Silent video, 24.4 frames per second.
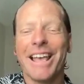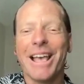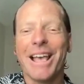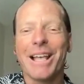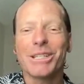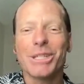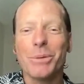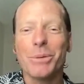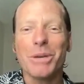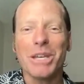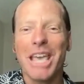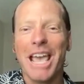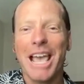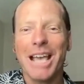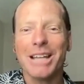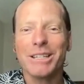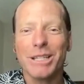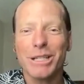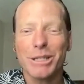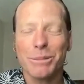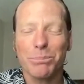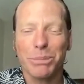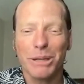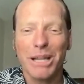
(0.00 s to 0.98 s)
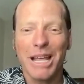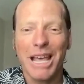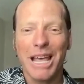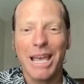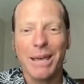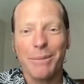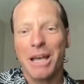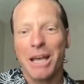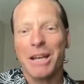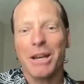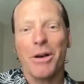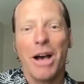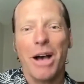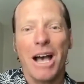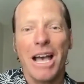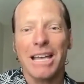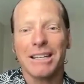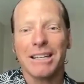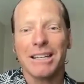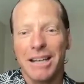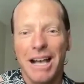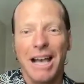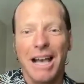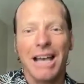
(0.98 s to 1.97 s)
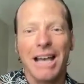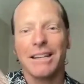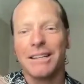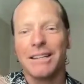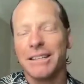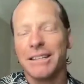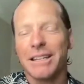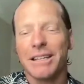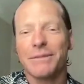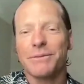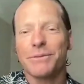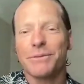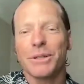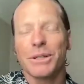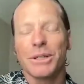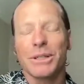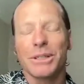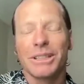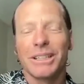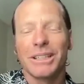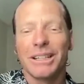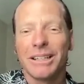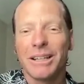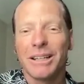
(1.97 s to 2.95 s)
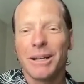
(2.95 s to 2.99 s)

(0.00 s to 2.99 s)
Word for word: and so we can't just blame. I know I kind of did for